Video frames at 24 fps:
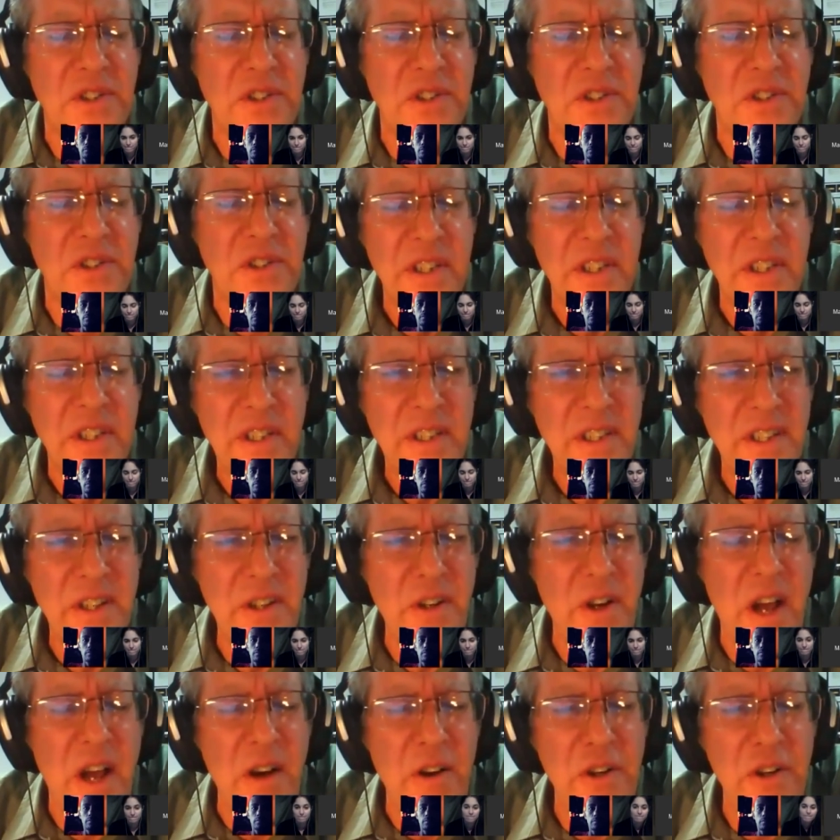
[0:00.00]
That,
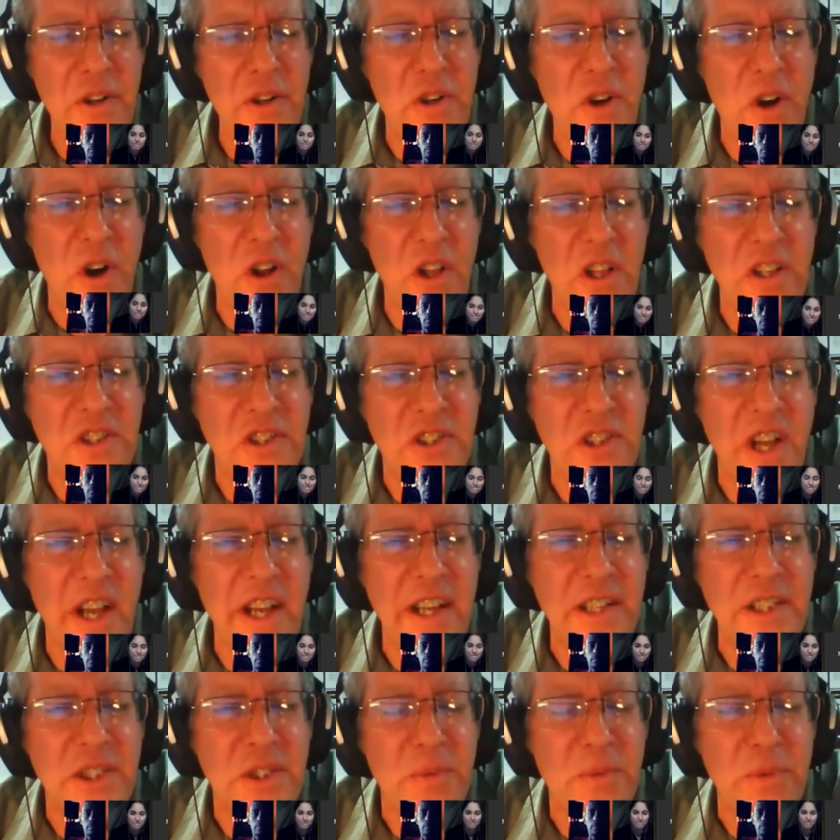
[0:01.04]
how can you call it
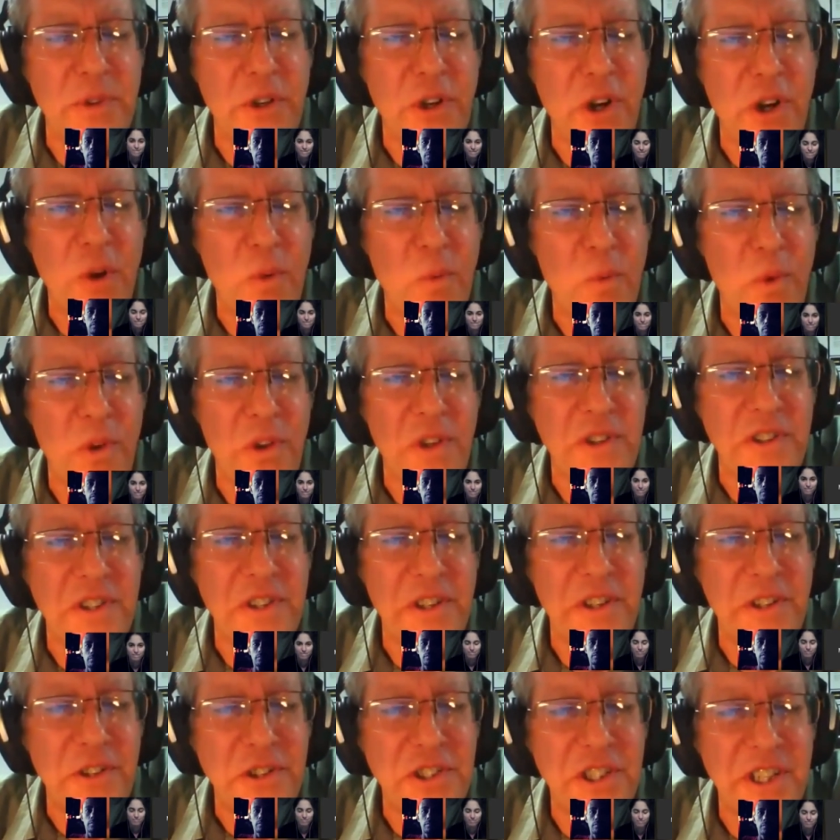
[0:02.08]
science when you're not willing to
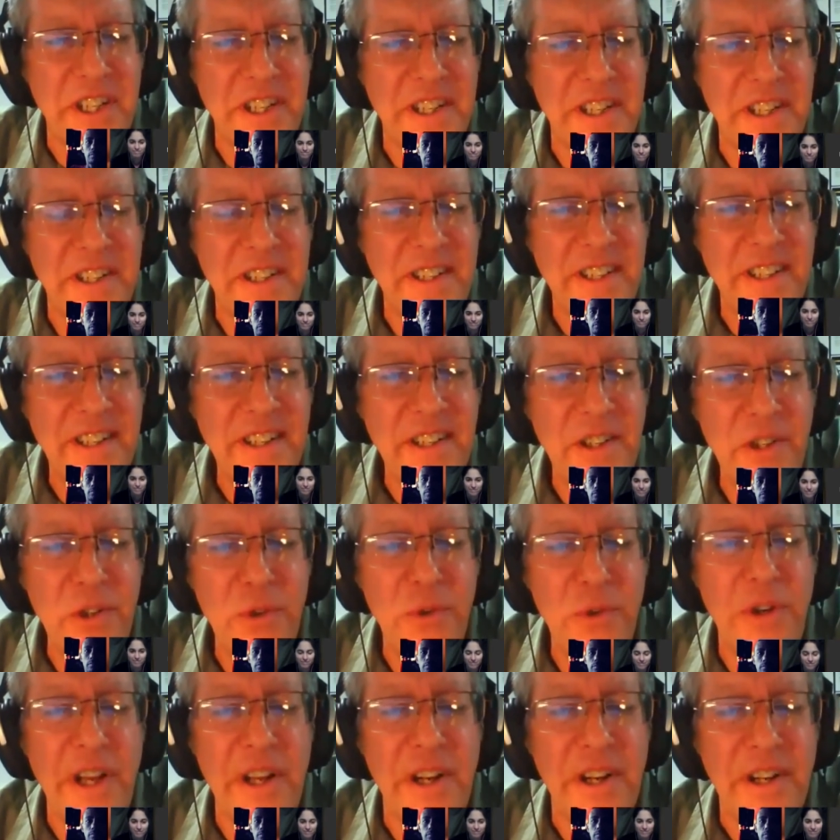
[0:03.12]
entertain
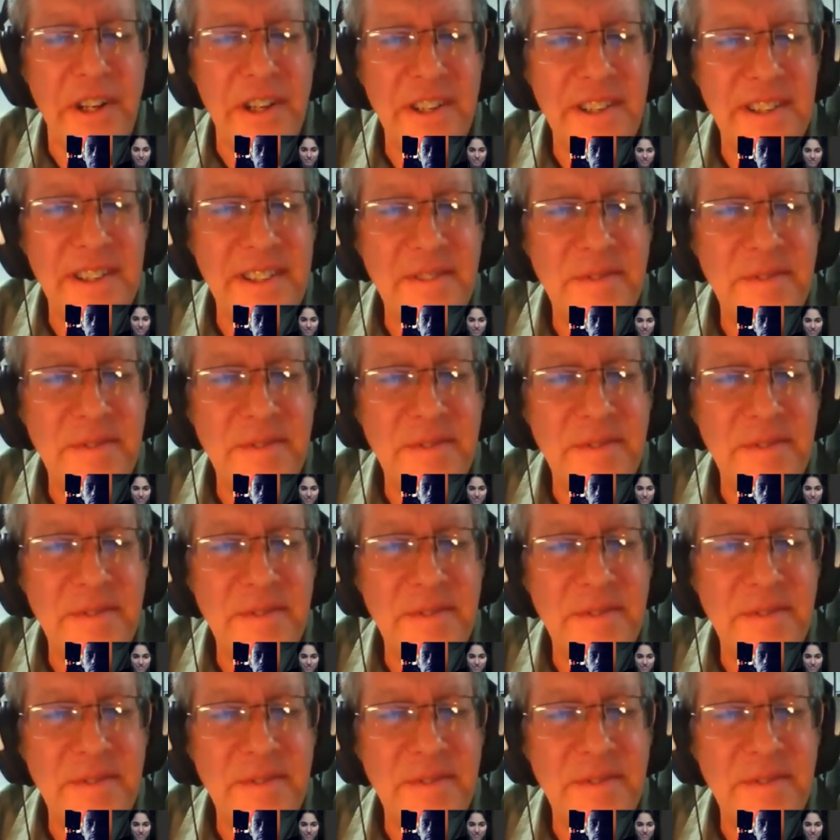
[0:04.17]
new data?